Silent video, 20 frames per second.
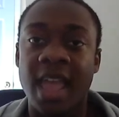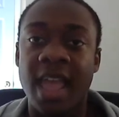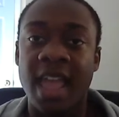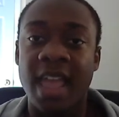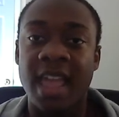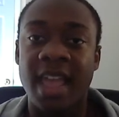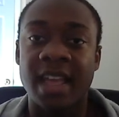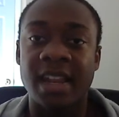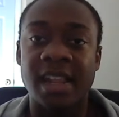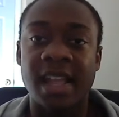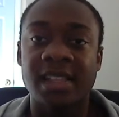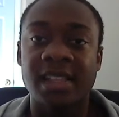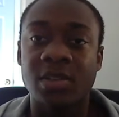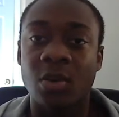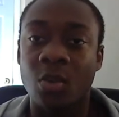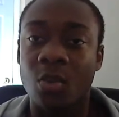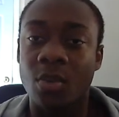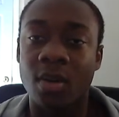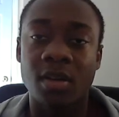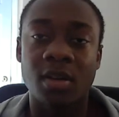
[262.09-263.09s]
and it's
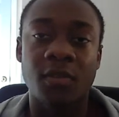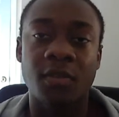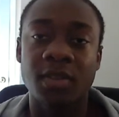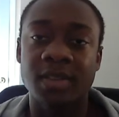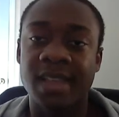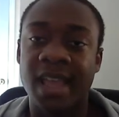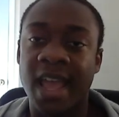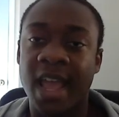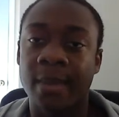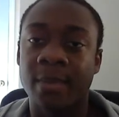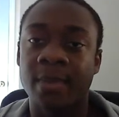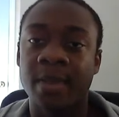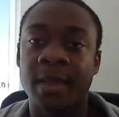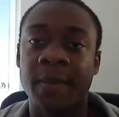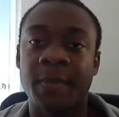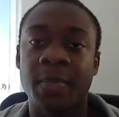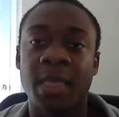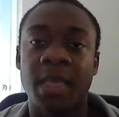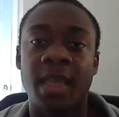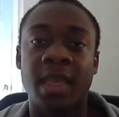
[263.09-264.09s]
a wonderful
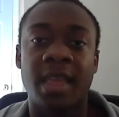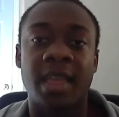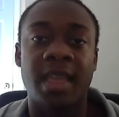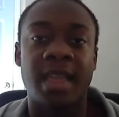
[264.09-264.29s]
tablet.